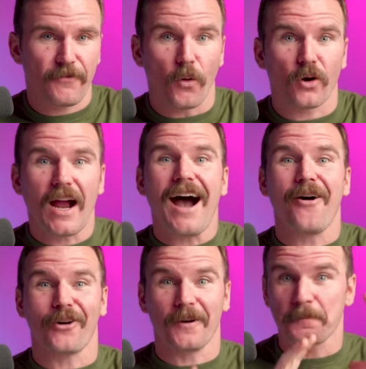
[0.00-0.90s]
for
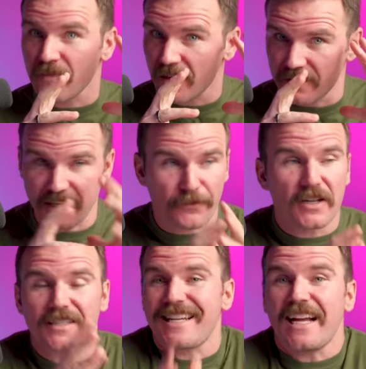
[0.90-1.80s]
our
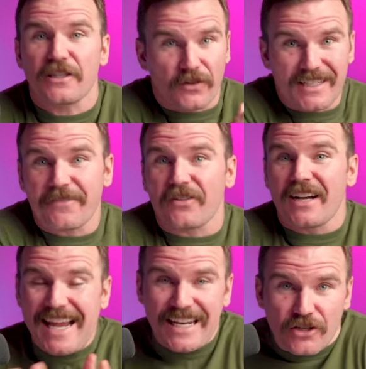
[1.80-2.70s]
different sites for
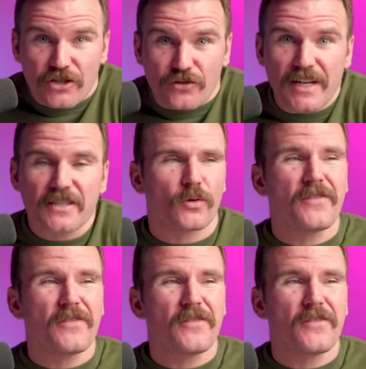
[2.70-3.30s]
different industries.